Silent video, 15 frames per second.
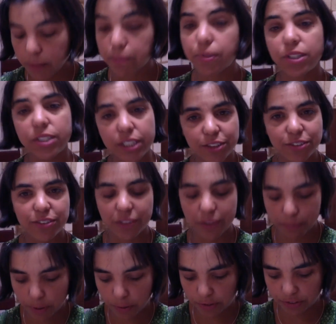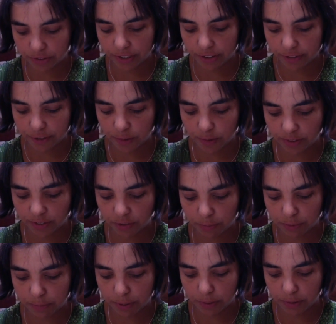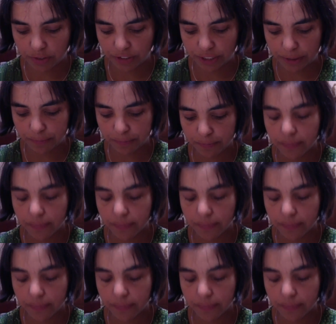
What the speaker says: particularly poetry. Our focus will be poetry.